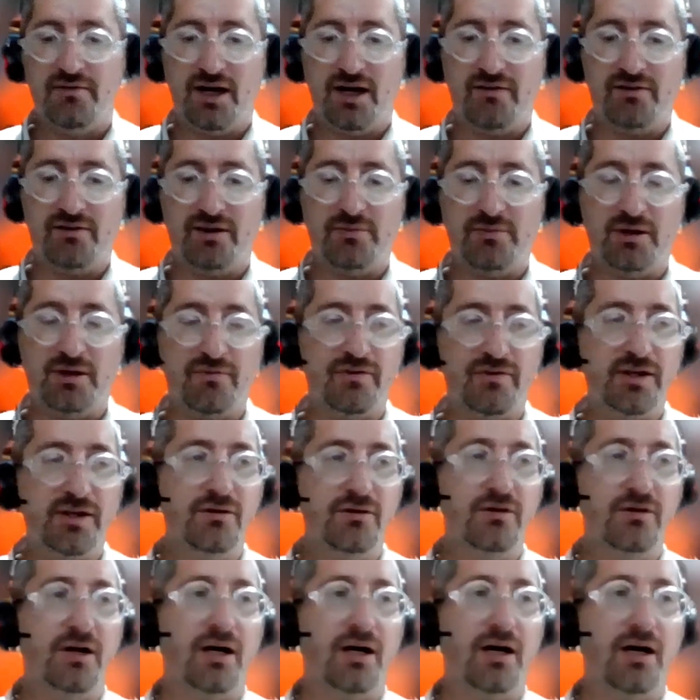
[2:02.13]
of Avraham
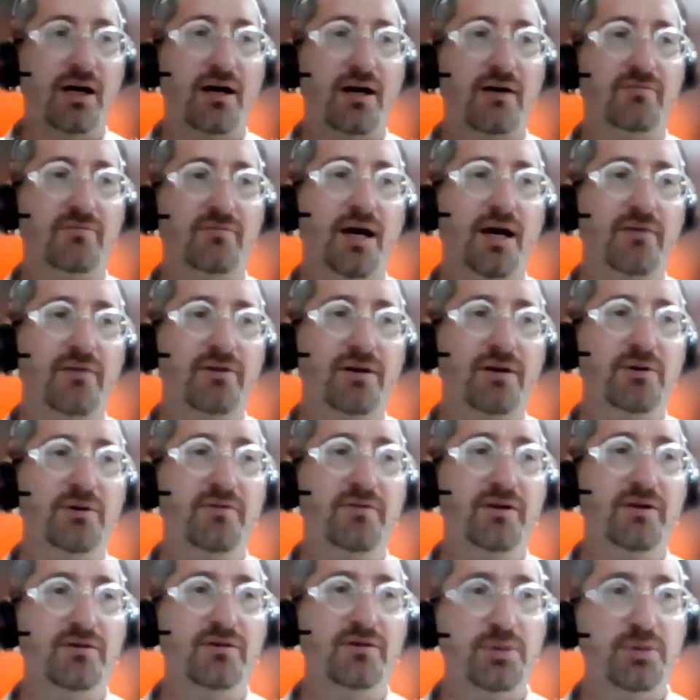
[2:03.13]

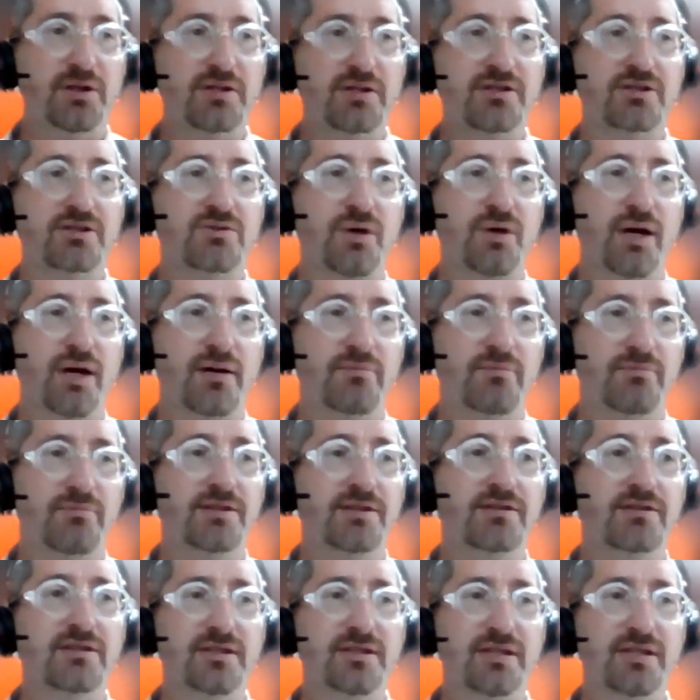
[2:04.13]
Avinu's purchase and
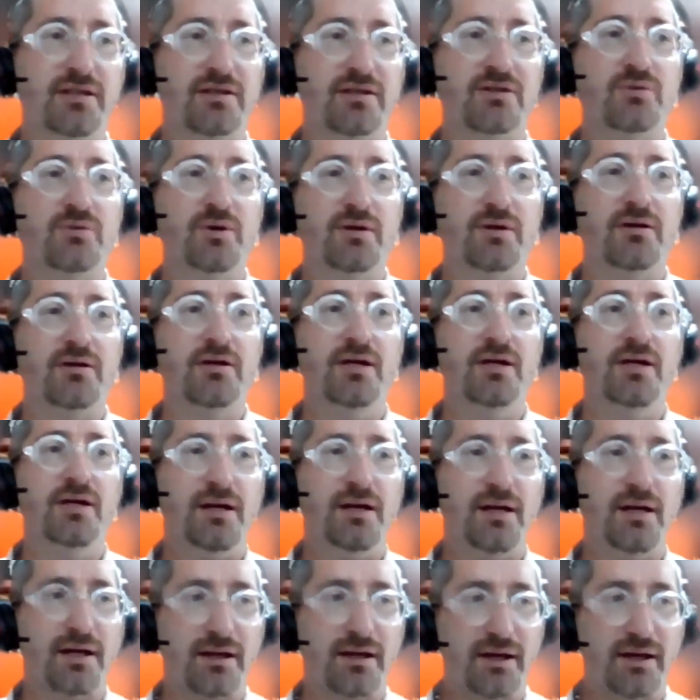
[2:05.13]
business dealings with
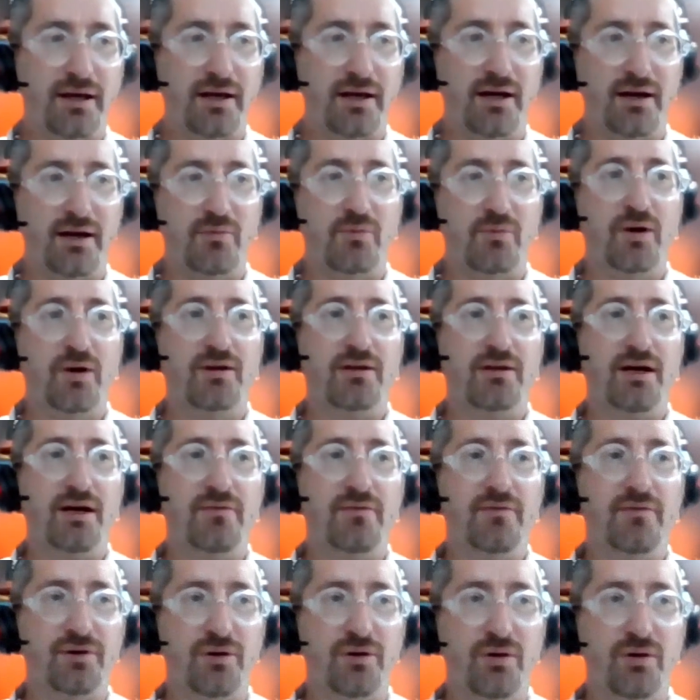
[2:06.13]

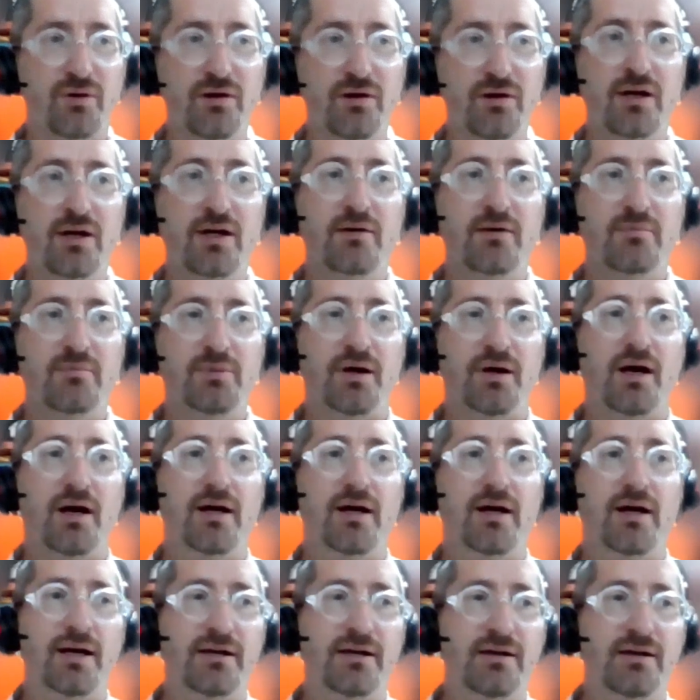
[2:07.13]
Ephron,
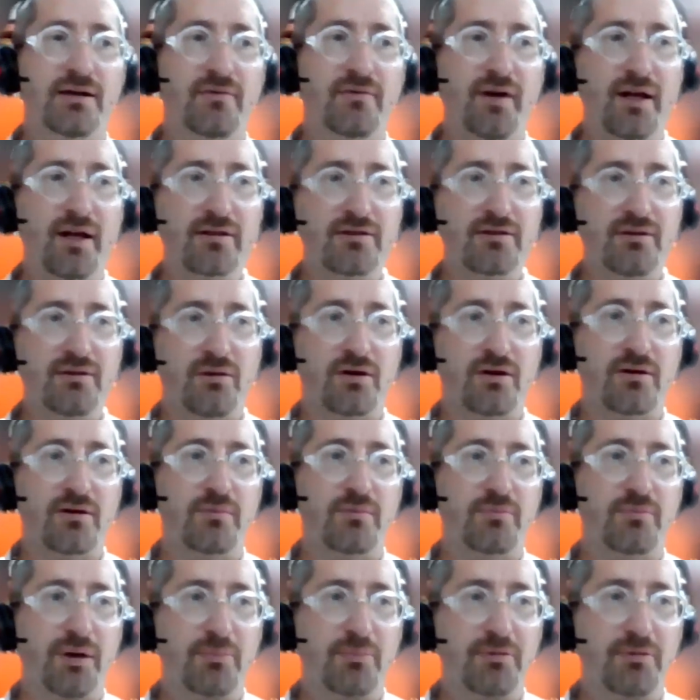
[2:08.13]
but in advance or
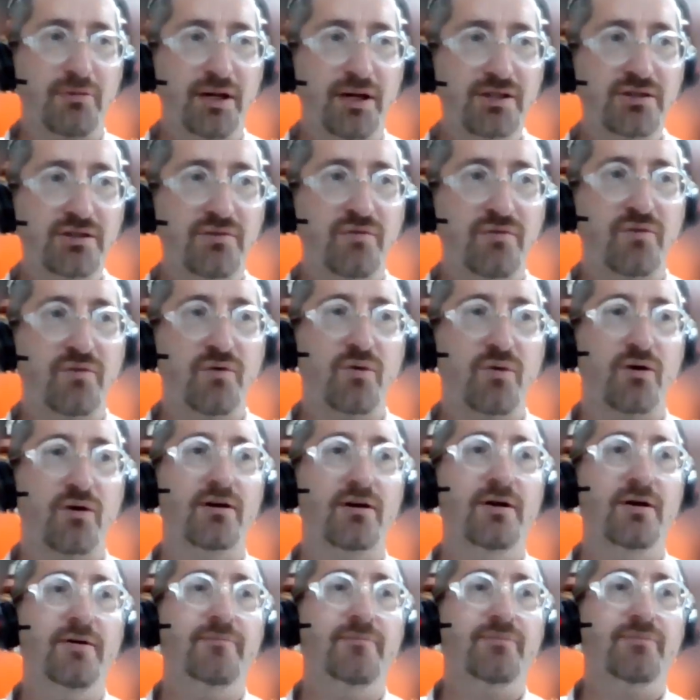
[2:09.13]
in preparation
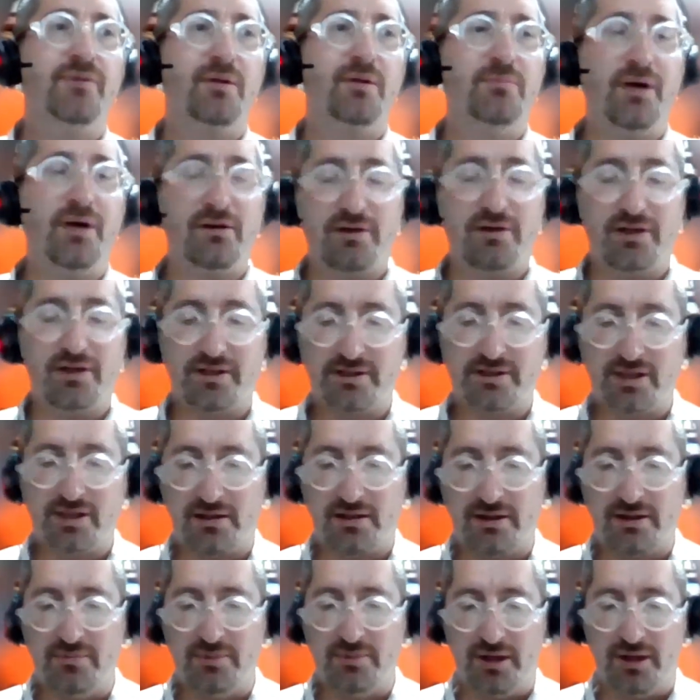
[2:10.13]
for burying
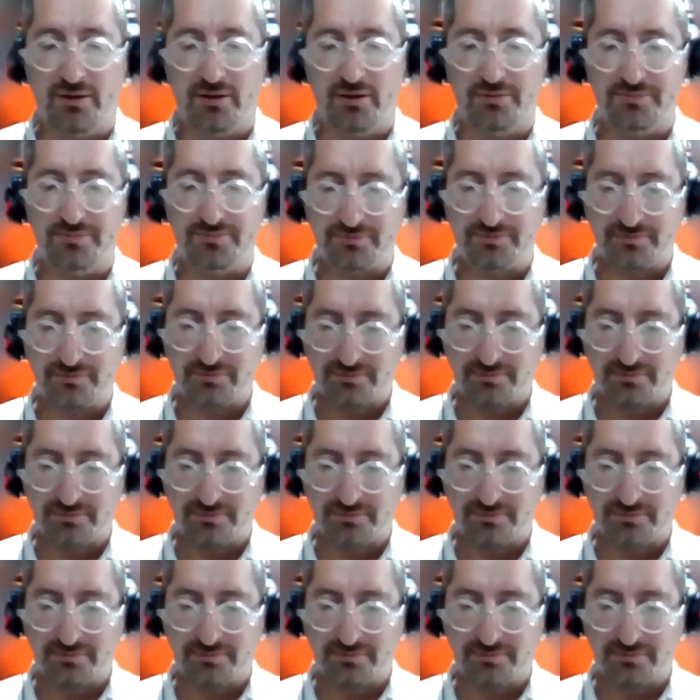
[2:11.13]
Sarah Imenu.